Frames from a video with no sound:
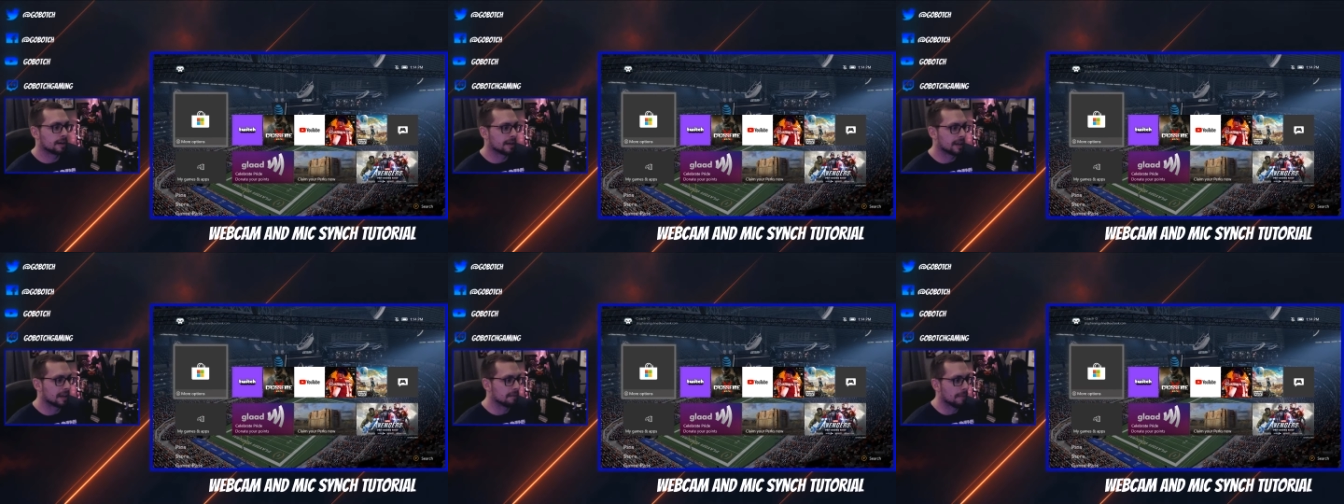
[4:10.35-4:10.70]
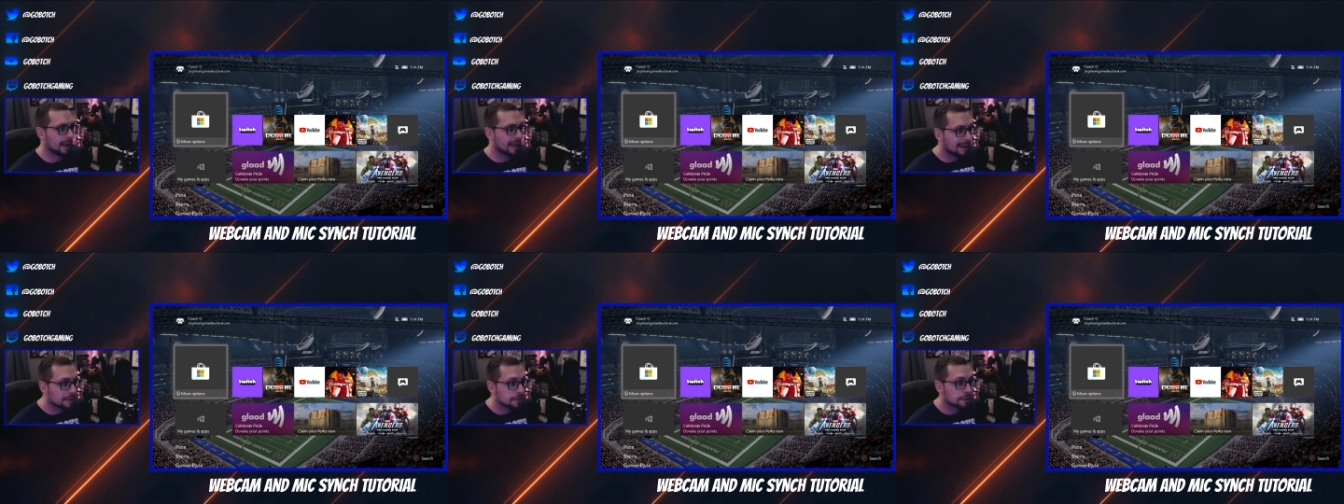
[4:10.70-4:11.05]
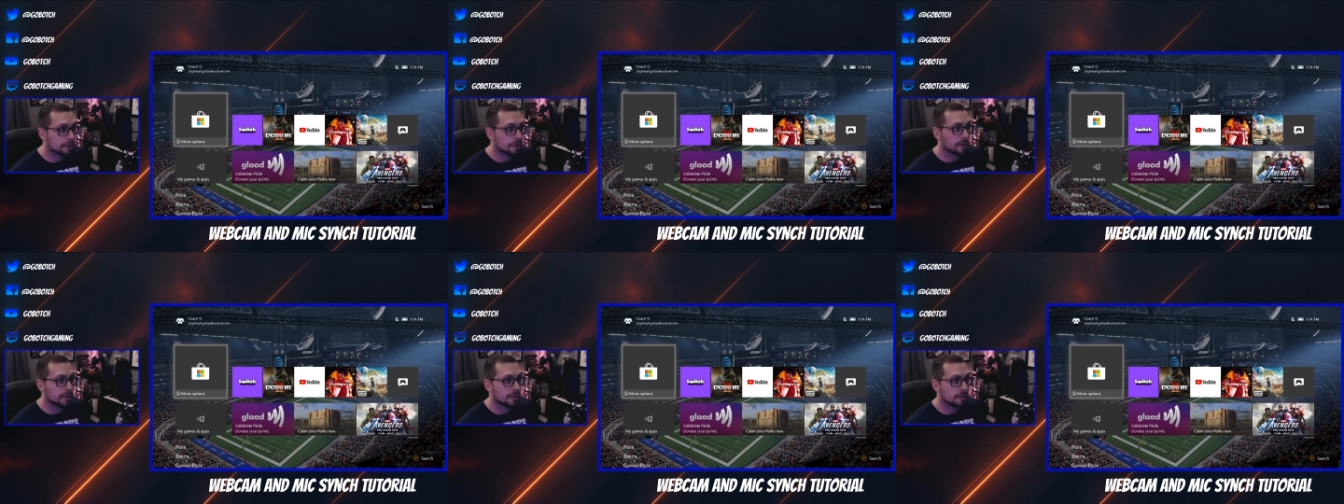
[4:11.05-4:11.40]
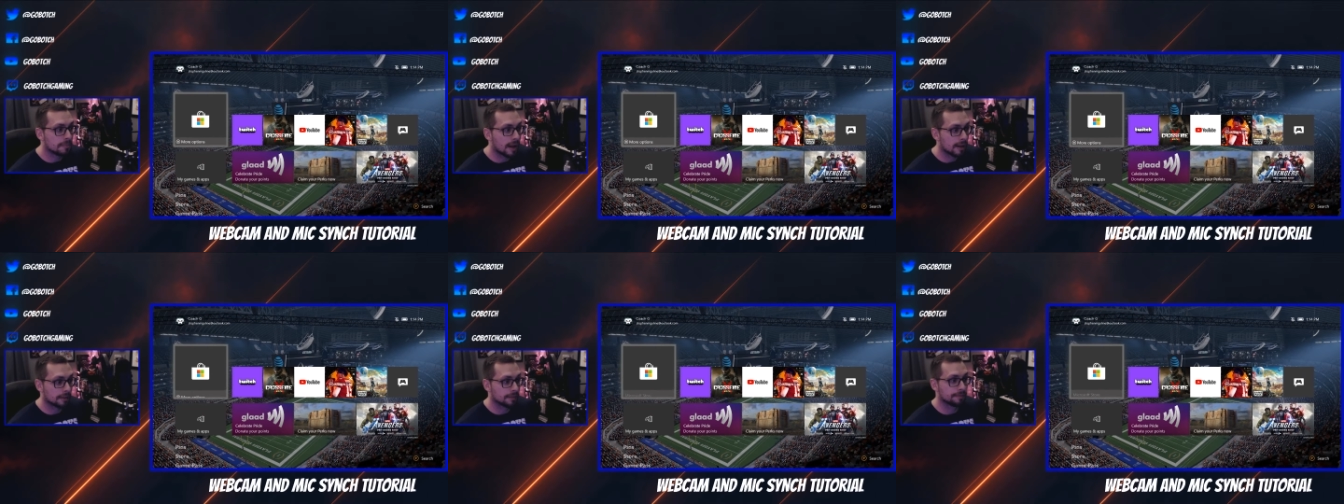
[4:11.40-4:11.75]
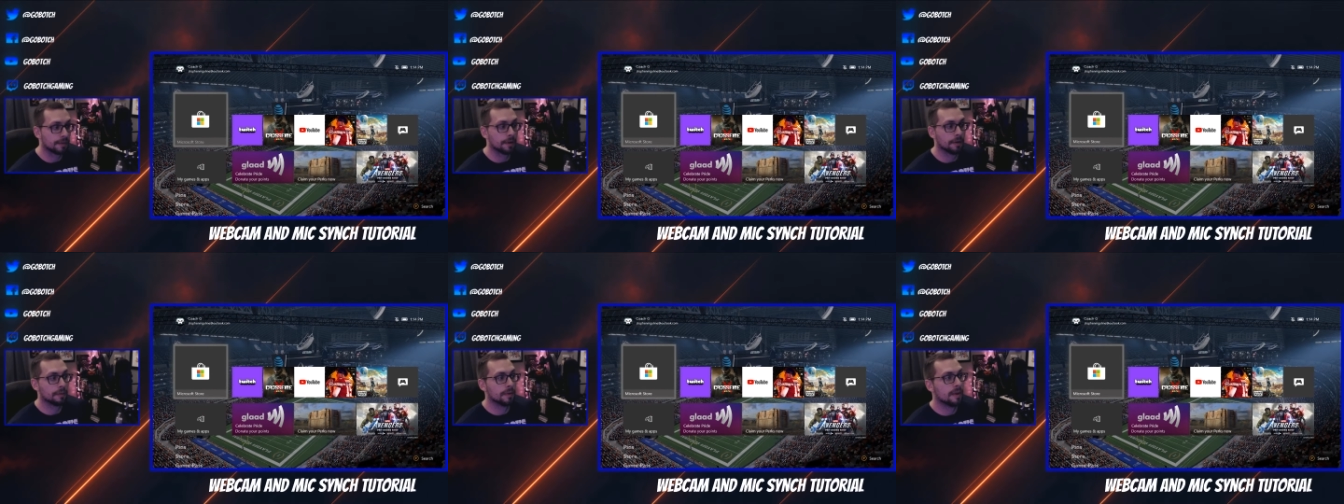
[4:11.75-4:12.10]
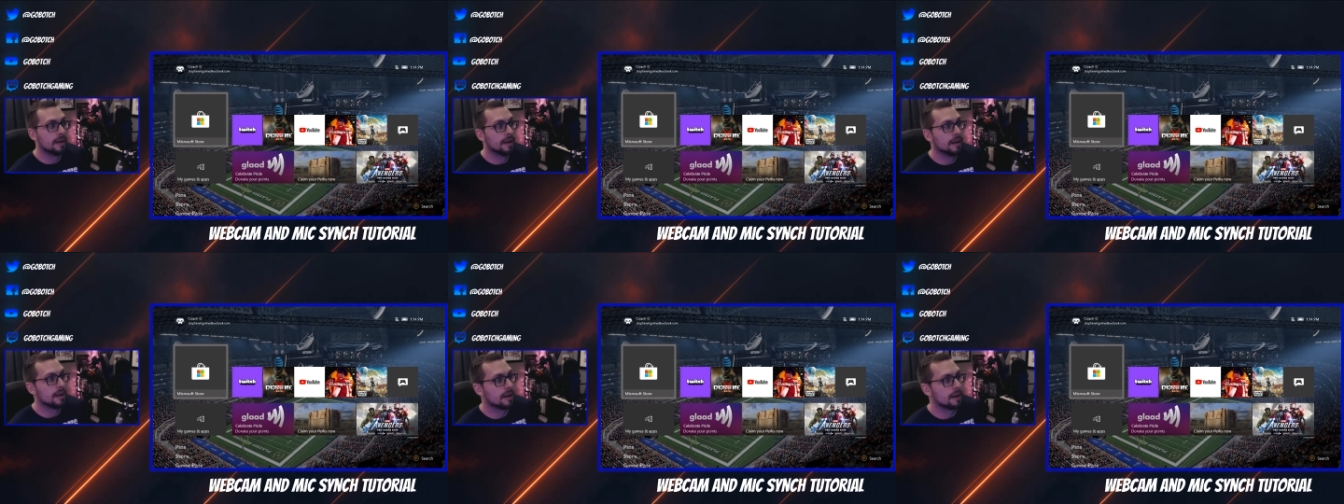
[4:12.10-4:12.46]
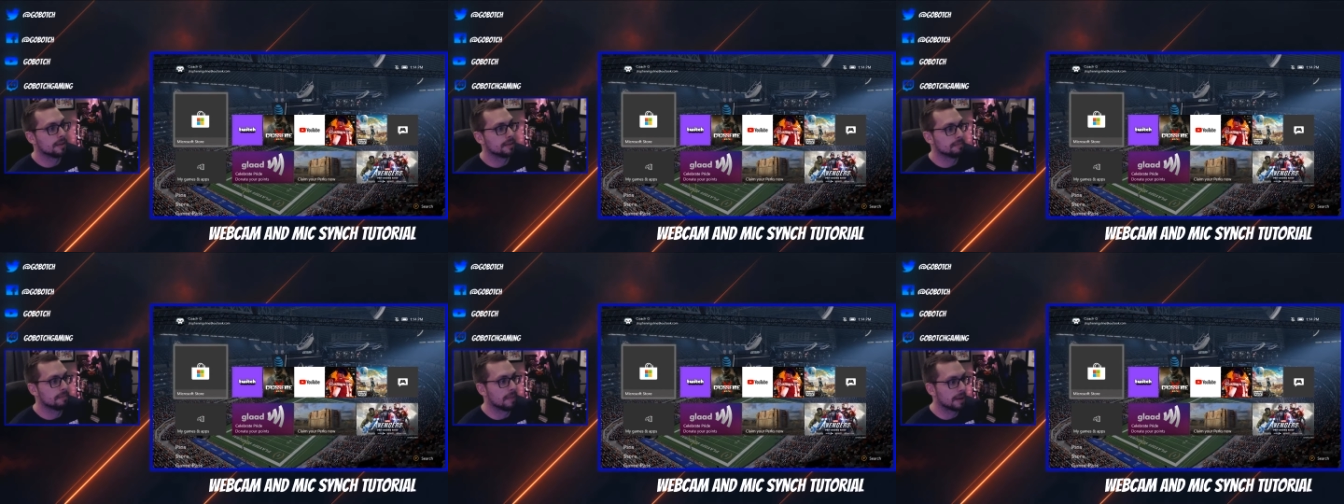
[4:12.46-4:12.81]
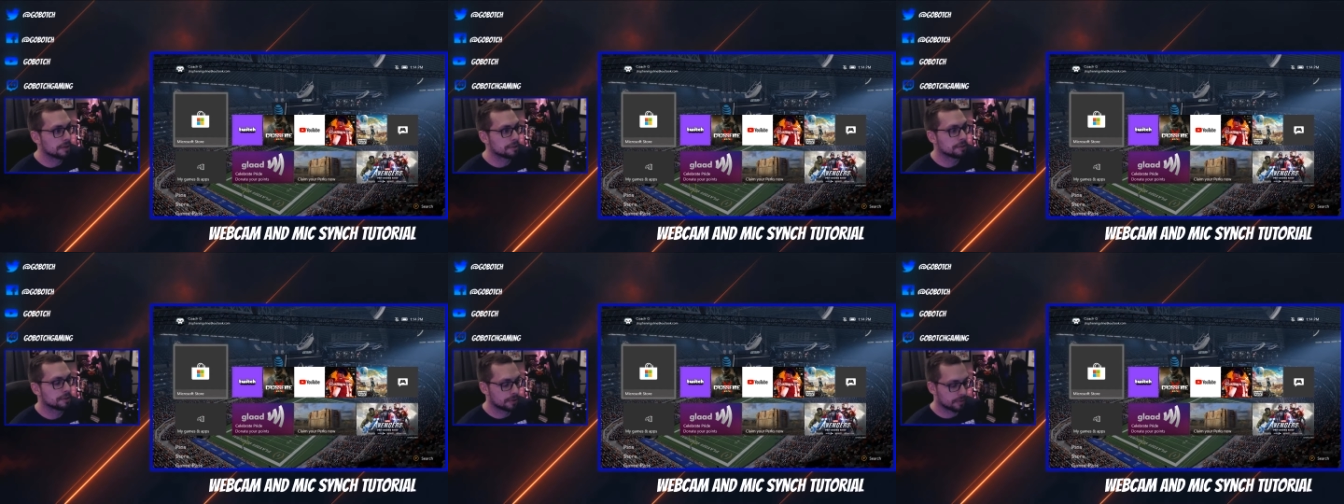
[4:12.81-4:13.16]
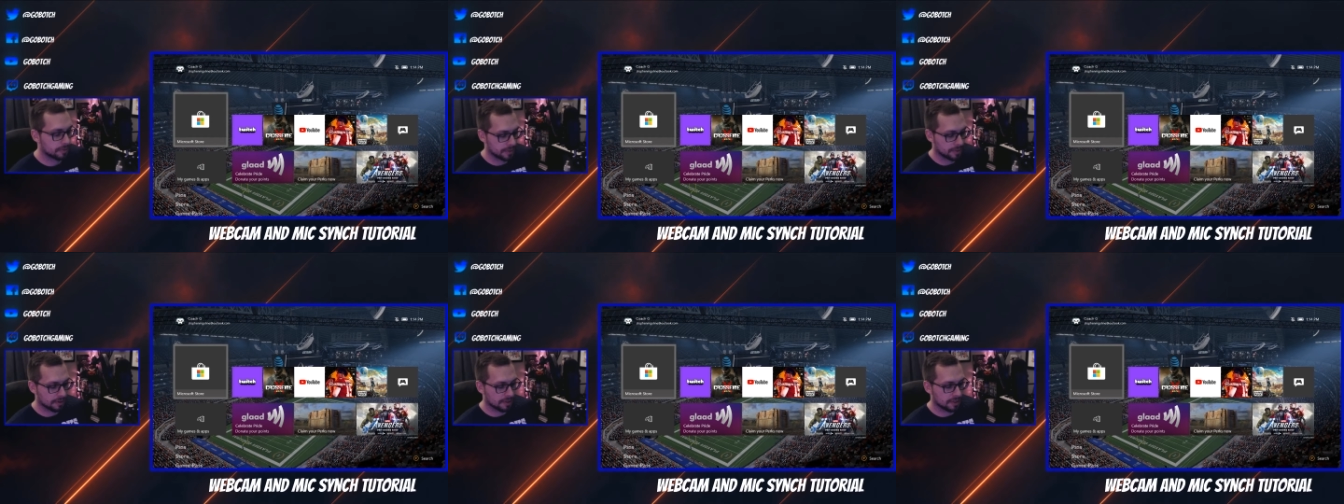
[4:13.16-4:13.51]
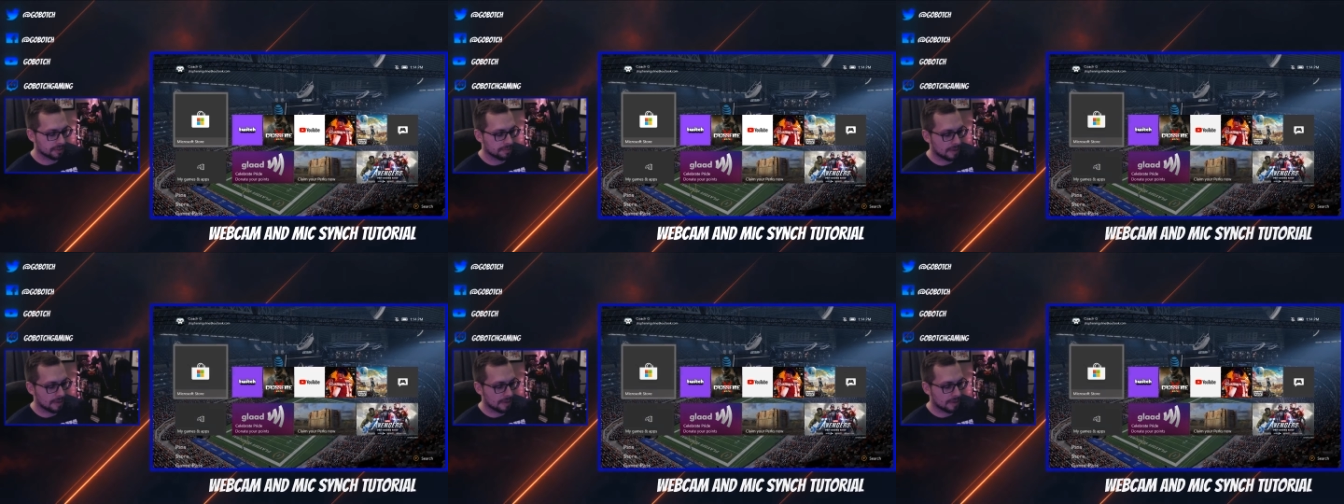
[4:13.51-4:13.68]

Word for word: Again, make sure on your microphone, make sure when you go to your